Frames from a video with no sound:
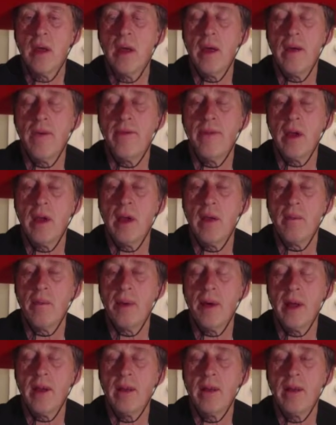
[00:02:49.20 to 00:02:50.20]
if you don't
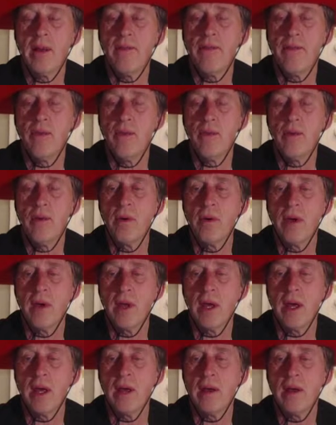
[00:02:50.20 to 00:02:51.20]
play d4
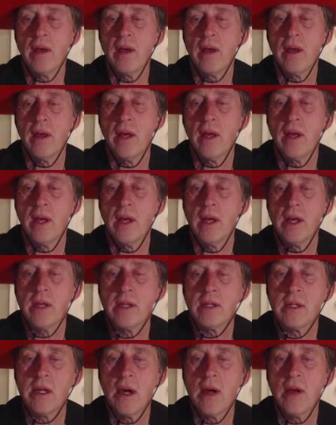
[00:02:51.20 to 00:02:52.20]
yet,
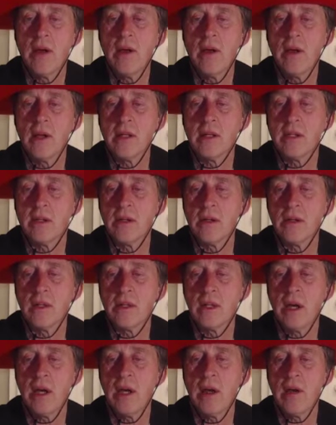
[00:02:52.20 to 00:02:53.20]
so it's good
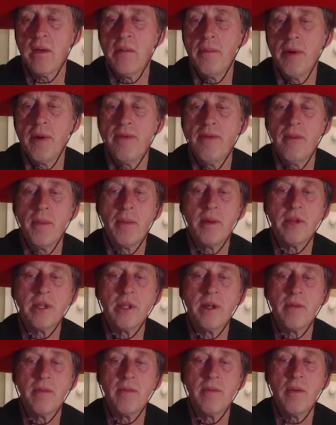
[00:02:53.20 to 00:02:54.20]
to biff the
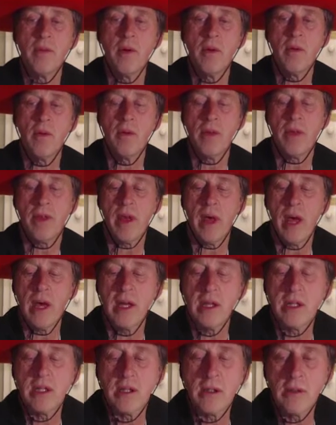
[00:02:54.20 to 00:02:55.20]
bishop with
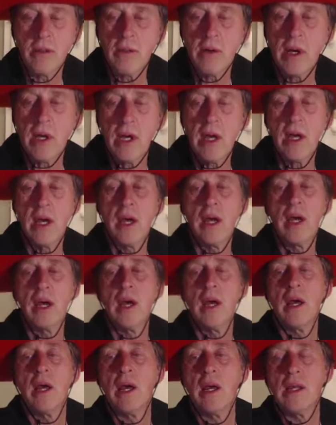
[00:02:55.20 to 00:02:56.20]
h3
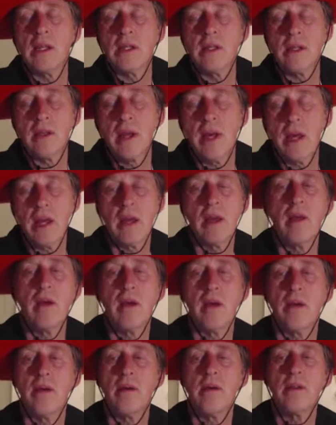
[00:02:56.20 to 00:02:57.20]
so that
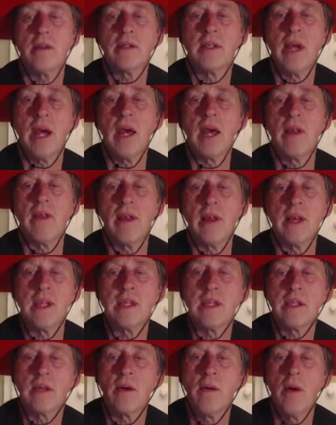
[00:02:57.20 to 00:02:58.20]
you take that
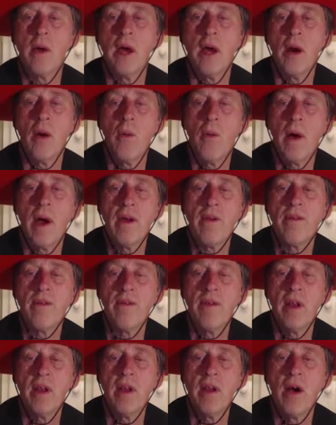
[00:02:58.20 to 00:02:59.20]
square away
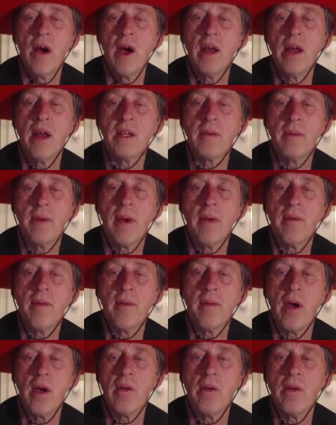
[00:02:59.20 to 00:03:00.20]
from the knight to be able to
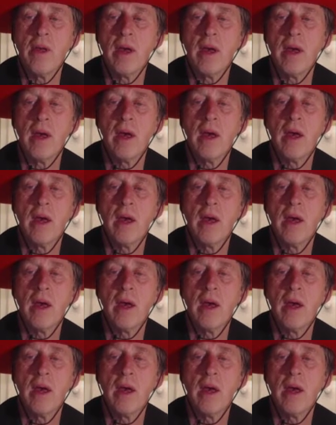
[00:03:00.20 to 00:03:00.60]
go there,